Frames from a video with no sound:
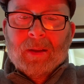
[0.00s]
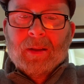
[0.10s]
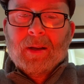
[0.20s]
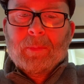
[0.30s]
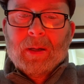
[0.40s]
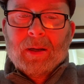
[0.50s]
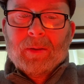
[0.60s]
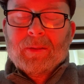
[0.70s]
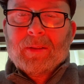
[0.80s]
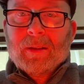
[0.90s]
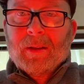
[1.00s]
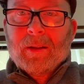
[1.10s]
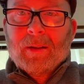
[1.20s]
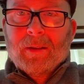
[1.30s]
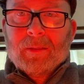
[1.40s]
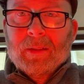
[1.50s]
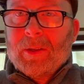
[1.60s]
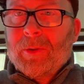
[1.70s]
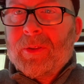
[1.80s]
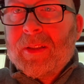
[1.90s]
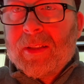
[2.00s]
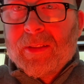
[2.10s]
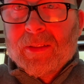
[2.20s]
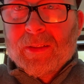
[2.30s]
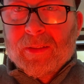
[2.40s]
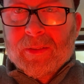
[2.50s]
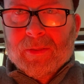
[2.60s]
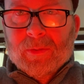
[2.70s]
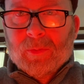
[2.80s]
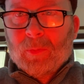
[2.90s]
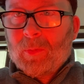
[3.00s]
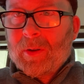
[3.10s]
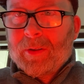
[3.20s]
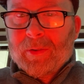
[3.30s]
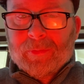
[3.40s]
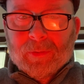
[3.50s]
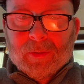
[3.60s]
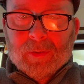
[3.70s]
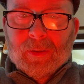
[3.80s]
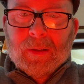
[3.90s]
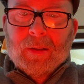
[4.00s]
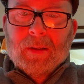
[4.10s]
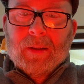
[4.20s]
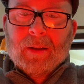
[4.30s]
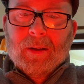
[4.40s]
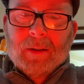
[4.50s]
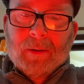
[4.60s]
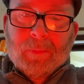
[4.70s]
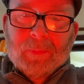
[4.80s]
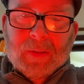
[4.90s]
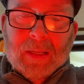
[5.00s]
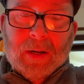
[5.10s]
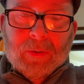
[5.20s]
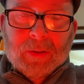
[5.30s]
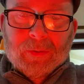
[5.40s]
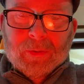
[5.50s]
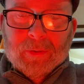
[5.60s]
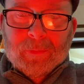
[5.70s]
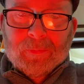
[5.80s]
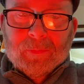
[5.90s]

about Laertes' wonderful character.